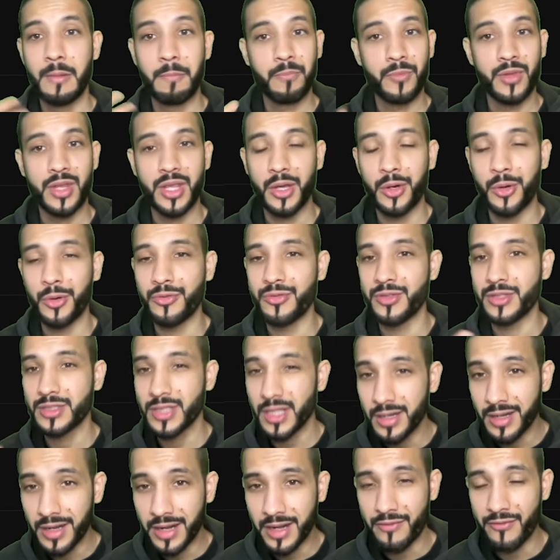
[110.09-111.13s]
yield,
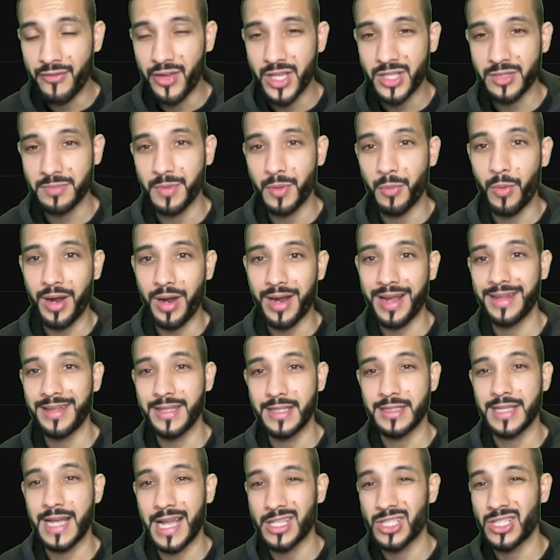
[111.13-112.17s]
return on investment. What can
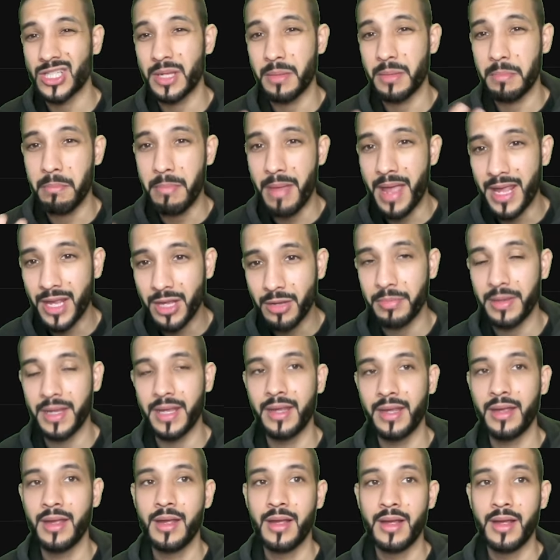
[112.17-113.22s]
this actually make me?